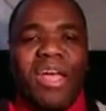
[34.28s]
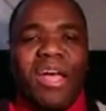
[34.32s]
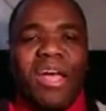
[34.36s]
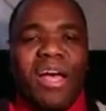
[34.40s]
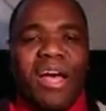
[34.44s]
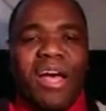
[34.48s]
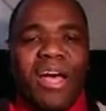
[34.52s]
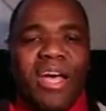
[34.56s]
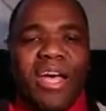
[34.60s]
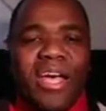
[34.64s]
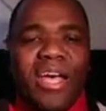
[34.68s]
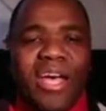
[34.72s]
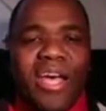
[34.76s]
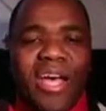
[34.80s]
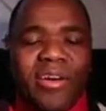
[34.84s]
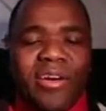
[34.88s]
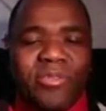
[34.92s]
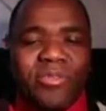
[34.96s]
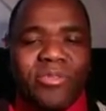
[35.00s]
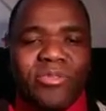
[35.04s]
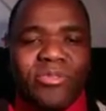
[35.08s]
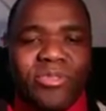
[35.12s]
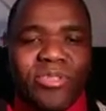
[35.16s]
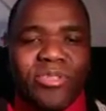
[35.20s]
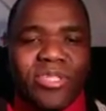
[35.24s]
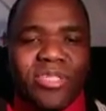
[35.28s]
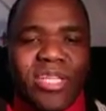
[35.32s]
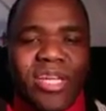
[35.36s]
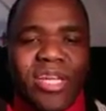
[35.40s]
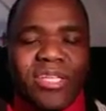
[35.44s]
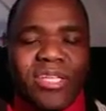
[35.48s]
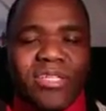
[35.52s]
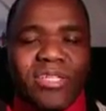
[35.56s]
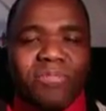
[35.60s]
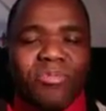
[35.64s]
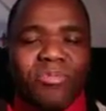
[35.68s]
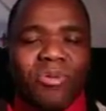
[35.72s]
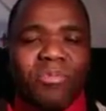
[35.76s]
I could not
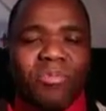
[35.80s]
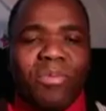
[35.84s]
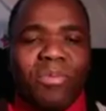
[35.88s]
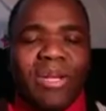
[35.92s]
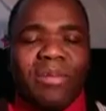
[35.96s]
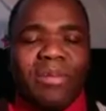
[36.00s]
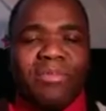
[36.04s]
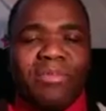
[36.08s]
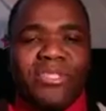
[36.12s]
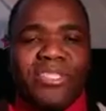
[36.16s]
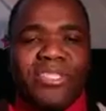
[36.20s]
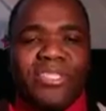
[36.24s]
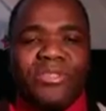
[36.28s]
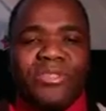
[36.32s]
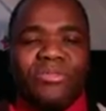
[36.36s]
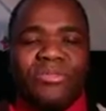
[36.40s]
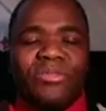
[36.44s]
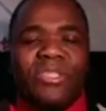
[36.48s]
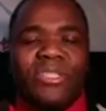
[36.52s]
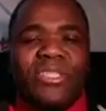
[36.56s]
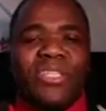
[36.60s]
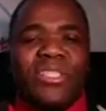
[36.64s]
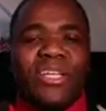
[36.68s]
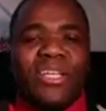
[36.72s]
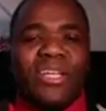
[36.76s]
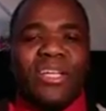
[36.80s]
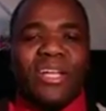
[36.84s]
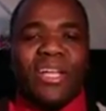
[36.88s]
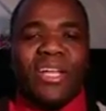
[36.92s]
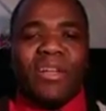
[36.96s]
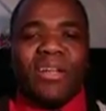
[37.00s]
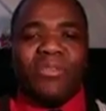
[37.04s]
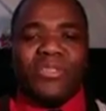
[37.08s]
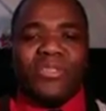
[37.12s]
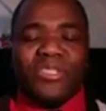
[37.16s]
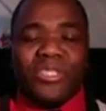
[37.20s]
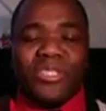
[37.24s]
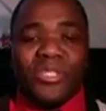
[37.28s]
study it properly. I was a student then and
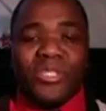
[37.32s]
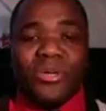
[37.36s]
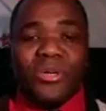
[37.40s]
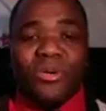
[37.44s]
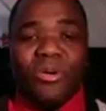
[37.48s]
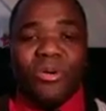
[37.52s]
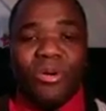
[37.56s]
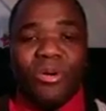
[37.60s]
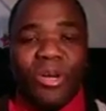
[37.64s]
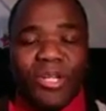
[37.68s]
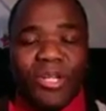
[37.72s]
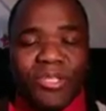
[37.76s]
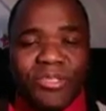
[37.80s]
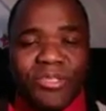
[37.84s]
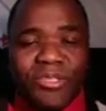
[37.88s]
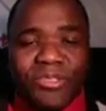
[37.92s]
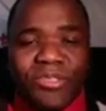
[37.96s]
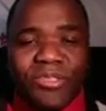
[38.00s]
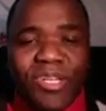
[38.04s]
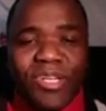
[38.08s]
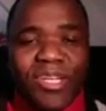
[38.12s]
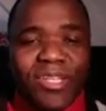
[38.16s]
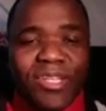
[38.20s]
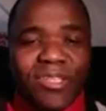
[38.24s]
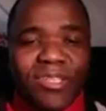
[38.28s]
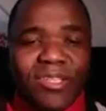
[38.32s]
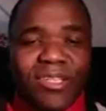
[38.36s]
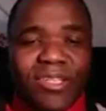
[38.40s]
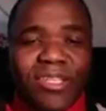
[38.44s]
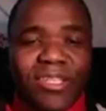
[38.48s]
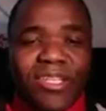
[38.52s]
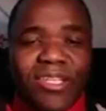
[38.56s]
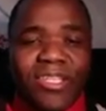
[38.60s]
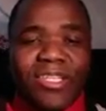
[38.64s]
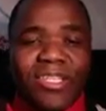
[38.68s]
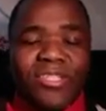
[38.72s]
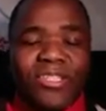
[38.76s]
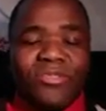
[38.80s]
I was in college, right?
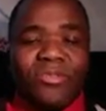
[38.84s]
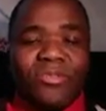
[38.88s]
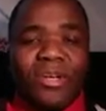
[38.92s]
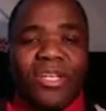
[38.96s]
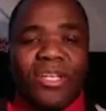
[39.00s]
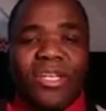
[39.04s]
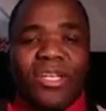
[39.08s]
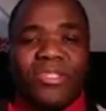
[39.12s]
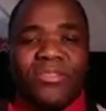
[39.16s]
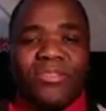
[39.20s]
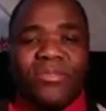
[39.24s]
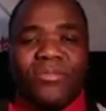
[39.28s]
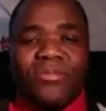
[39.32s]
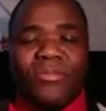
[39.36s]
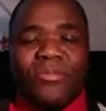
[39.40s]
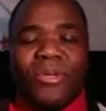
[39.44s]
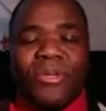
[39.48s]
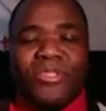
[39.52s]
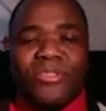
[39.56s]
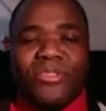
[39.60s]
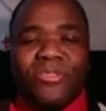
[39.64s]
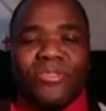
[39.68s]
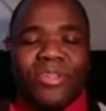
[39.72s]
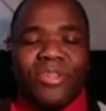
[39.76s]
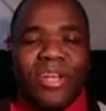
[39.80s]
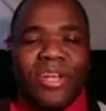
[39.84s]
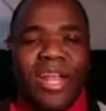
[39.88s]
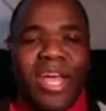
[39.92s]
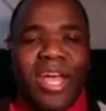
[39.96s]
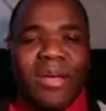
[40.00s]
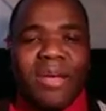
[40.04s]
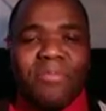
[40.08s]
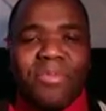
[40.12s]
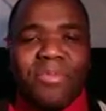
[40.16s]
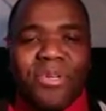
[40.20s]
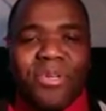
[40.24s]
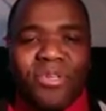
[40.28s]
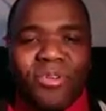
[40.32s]
So I just went to the
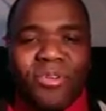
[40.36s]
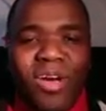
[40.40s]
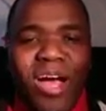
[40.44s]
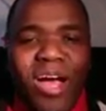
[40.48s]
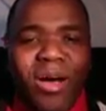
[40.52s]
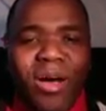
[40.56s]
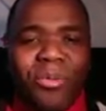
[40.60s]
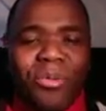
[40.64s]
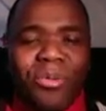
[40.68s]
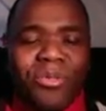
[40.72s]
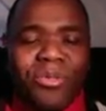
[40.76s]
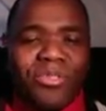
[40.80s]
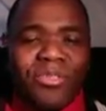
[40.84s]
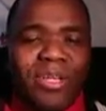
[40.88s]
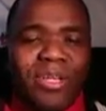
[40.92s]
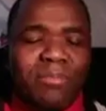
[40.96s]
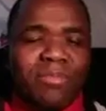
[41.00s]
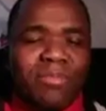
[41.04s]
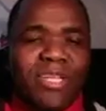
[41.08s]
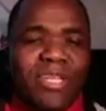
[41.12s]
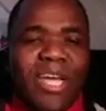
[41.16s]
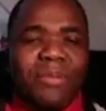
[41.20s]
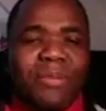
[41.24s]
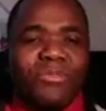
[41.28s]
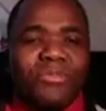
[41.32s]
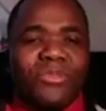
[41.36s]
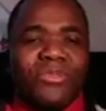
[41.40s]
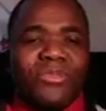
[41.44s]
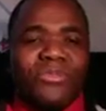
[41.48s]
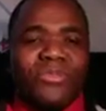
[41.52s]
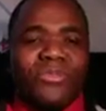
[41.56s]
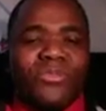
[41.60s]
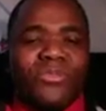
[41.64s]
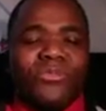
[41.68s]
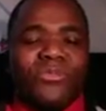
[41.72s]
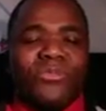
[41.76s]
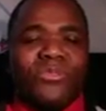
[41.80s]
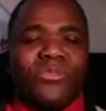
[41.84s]
library. You know how you sometimes
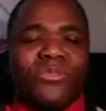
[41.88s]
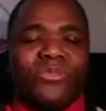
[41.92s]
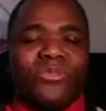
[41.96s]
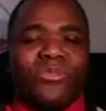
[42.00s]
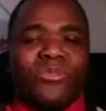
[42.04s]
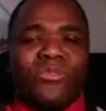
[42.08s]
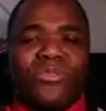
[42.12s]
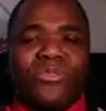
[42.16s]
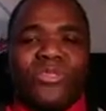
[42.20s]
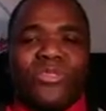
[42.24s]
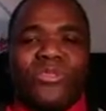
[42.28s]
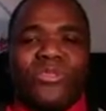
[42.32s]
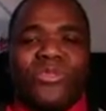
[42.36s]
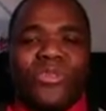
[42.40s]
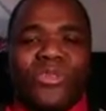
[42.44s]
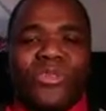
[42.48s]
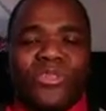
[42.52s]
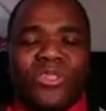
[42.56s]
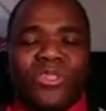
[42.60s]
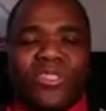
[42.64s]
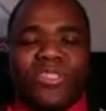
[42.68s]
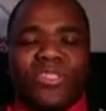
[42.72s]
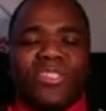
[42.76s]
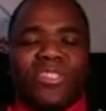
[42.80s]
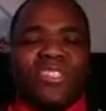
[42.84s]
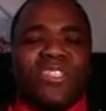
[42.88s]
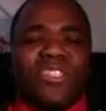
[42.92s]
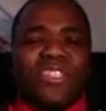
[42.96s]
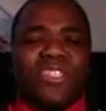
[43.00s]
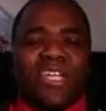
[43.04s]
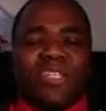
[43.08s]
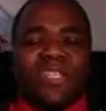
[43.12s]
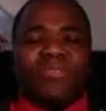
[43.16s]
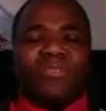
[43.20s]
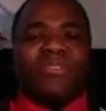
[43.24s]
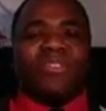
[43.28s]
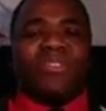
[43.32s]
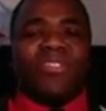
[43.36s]
you got this thing
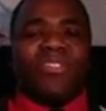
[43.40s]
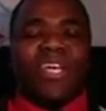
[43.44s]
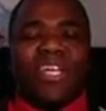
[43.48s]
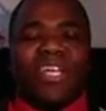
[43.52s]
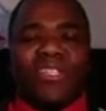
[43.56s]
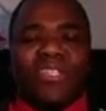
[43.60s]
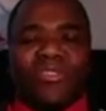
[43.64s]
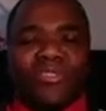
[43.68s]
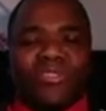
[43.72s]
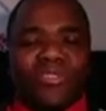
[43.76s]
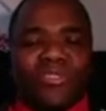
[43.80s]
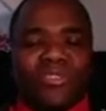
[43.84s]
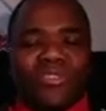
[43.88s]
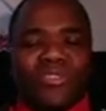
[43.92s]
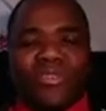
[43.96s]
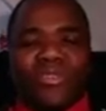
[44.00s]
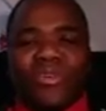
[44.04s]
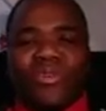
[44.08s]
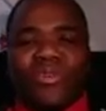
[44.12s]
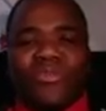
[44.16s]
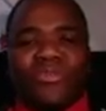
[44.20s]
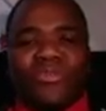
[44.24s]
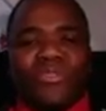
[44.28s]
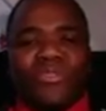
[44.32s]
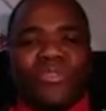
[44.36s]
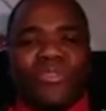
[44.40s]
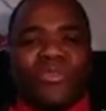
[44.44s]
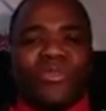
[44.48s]
that you're trying to solve,